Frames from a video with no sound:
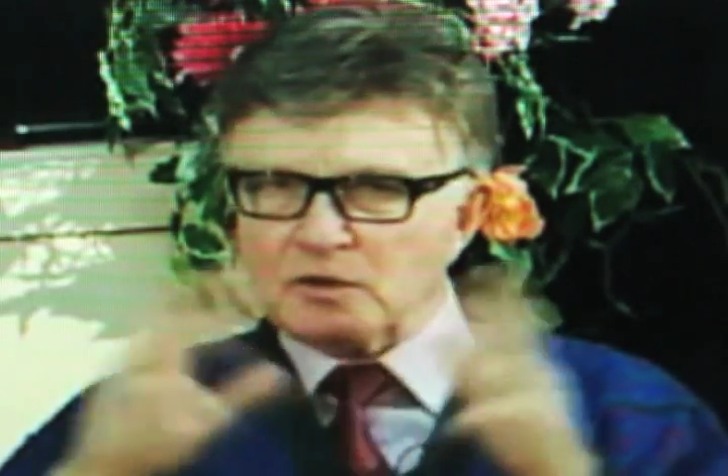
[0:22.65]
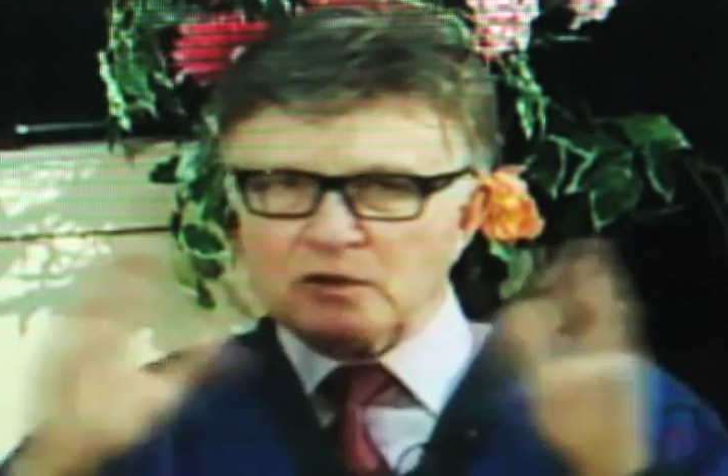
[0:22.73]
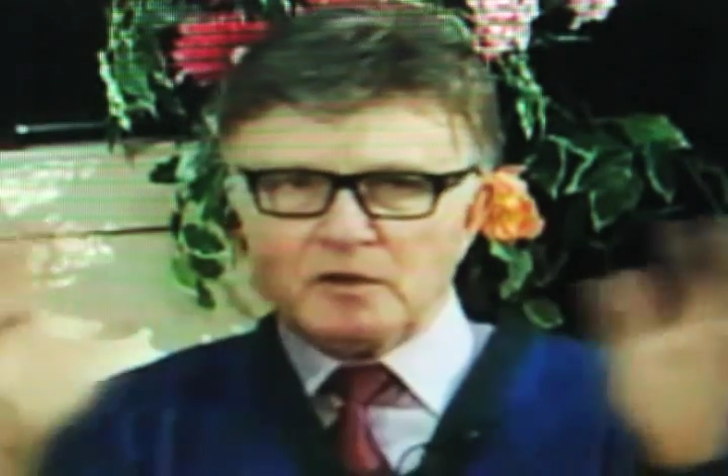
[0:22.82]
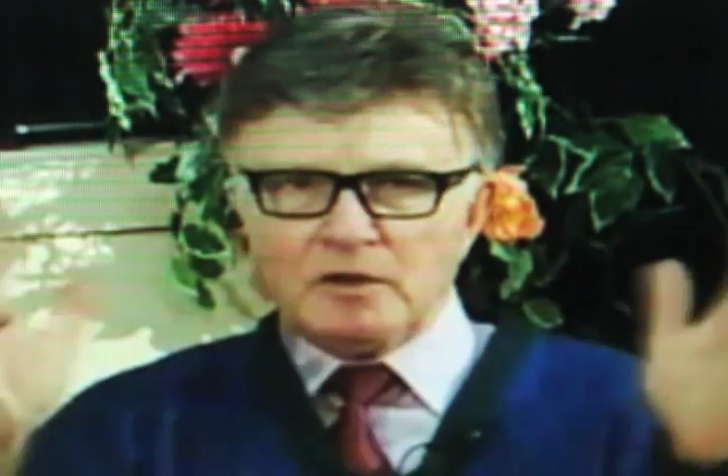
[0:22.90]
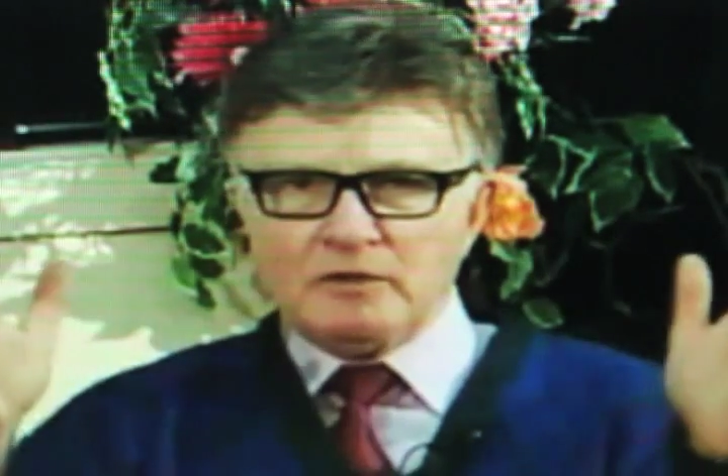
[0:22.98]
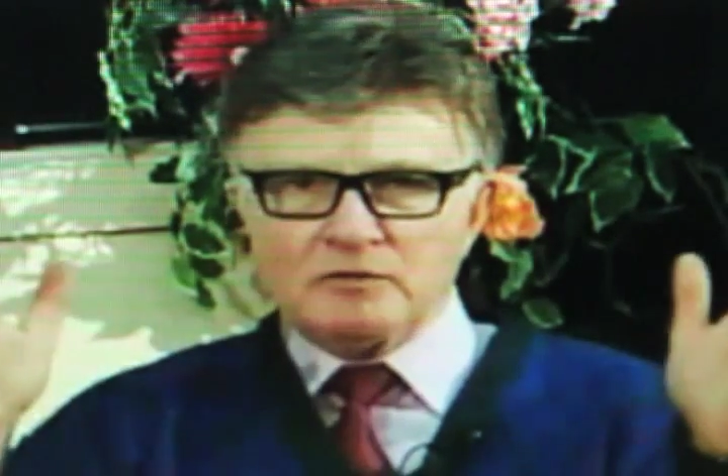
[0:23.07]
the
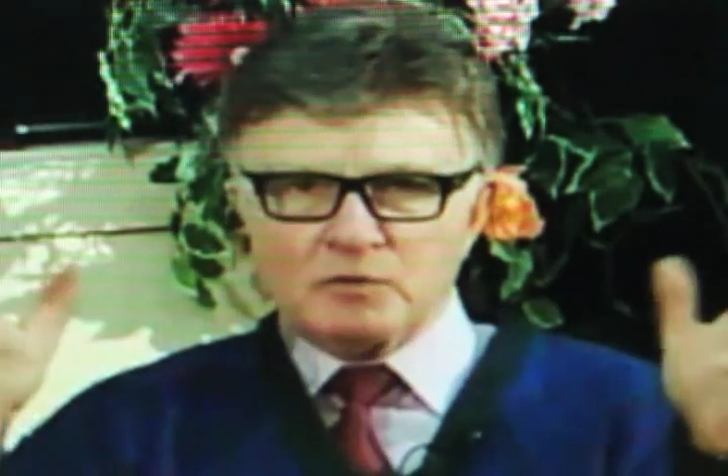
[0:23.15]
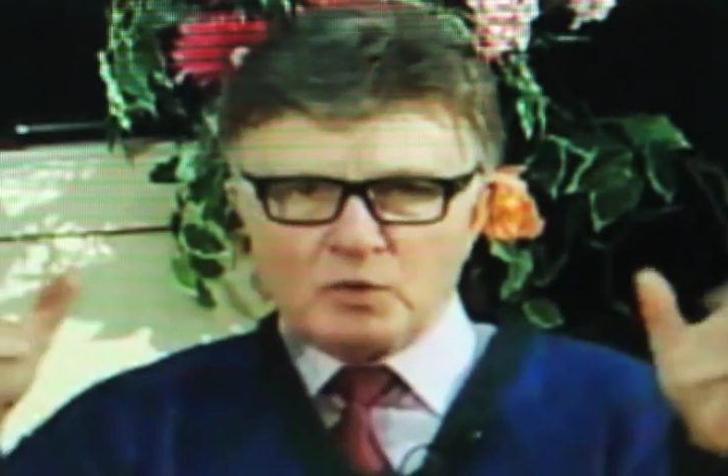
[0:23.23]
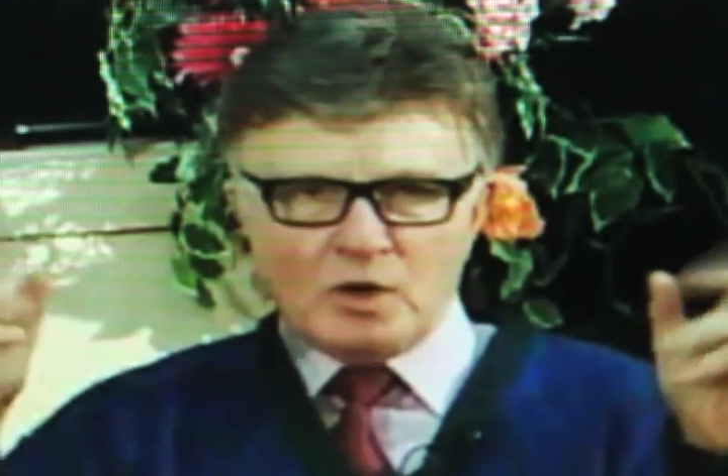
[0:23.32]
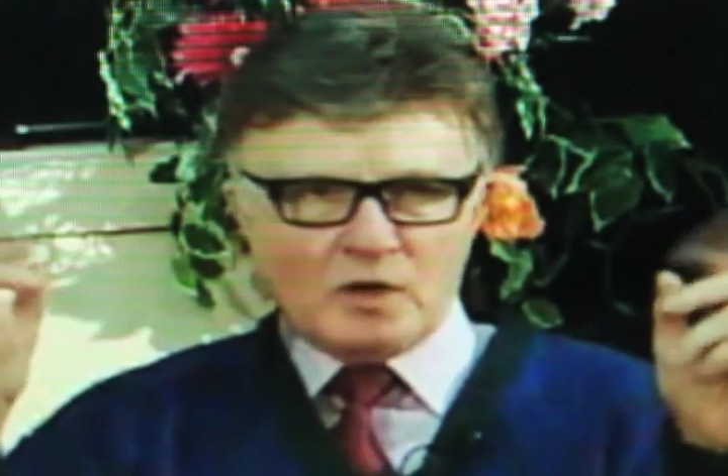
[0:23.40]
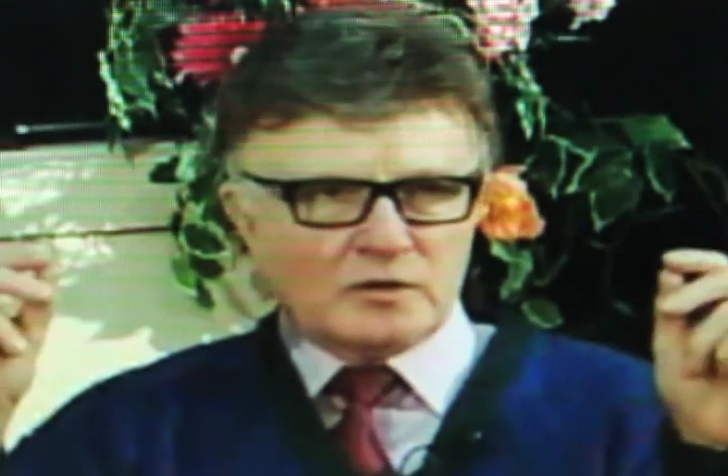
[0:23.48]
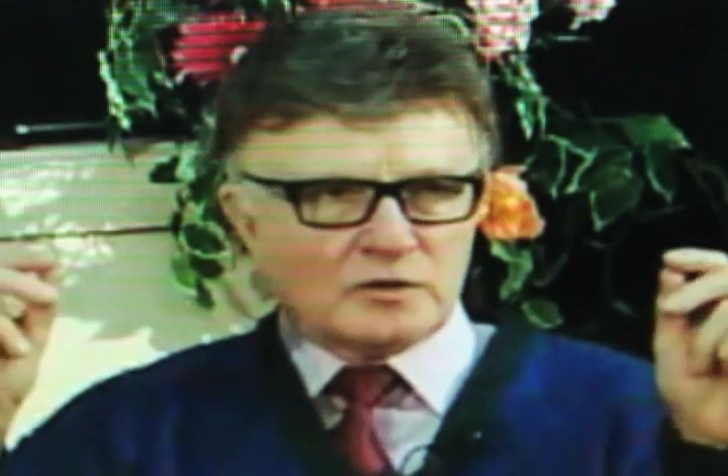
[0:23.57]
leaves
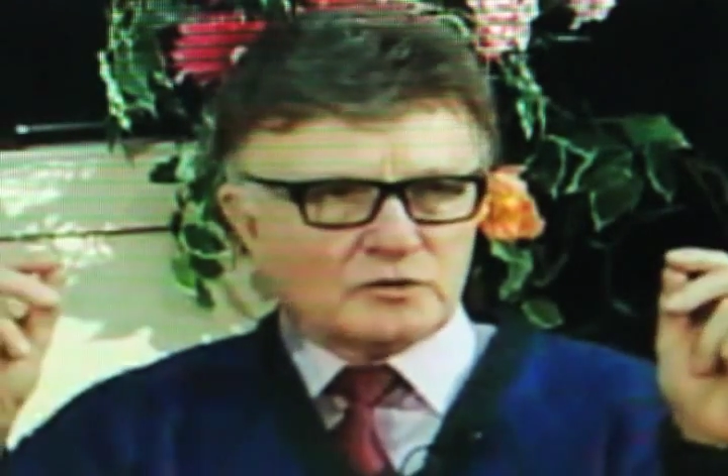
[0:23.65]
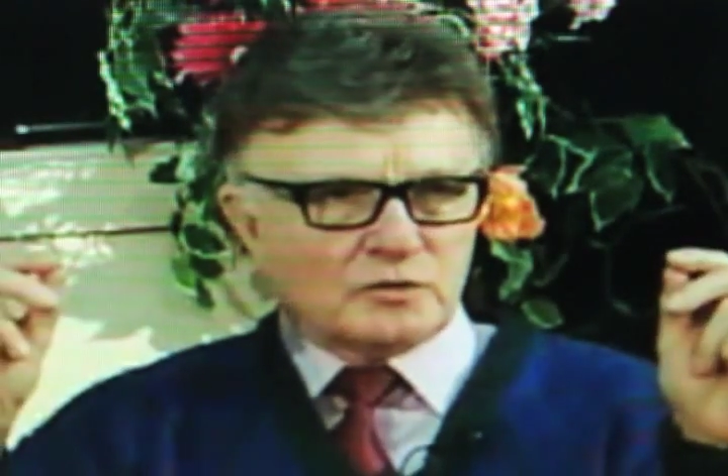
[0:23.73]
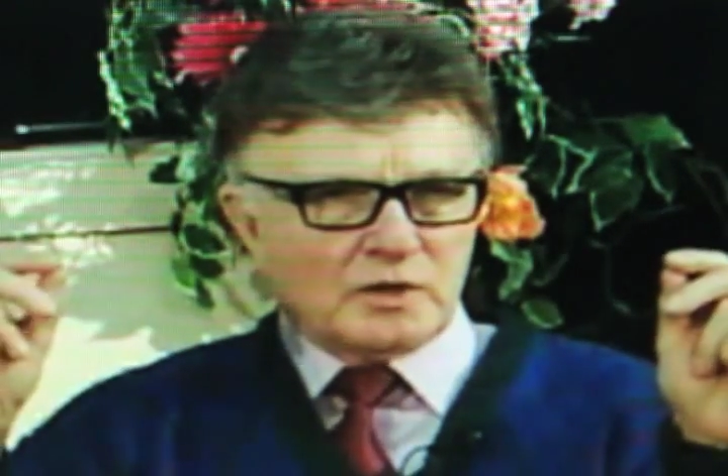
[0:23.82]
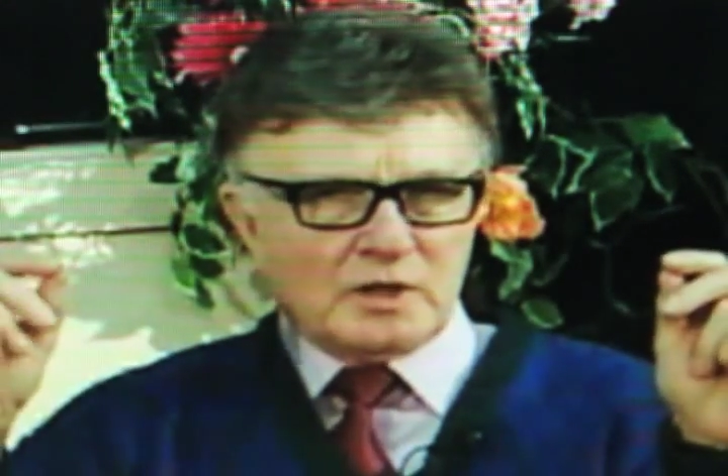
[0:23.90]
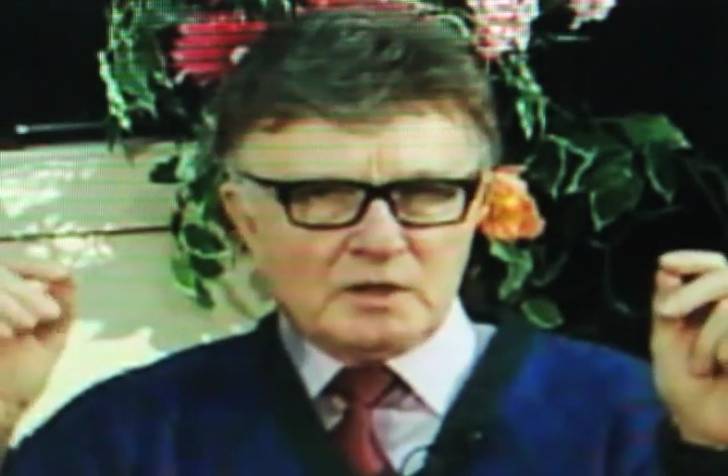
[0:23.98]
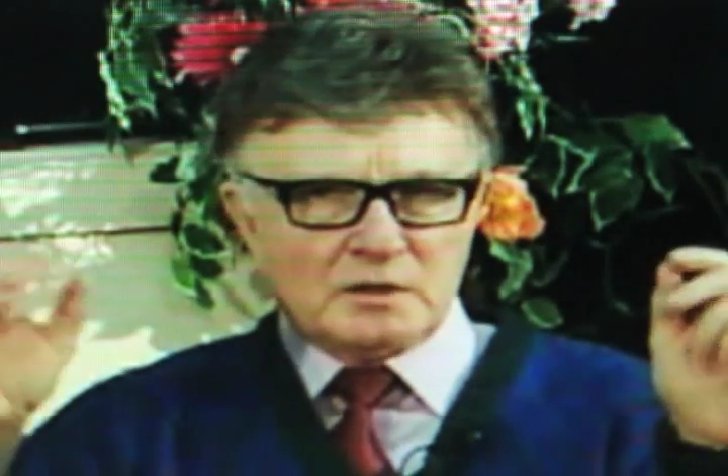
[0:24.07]
were on the tree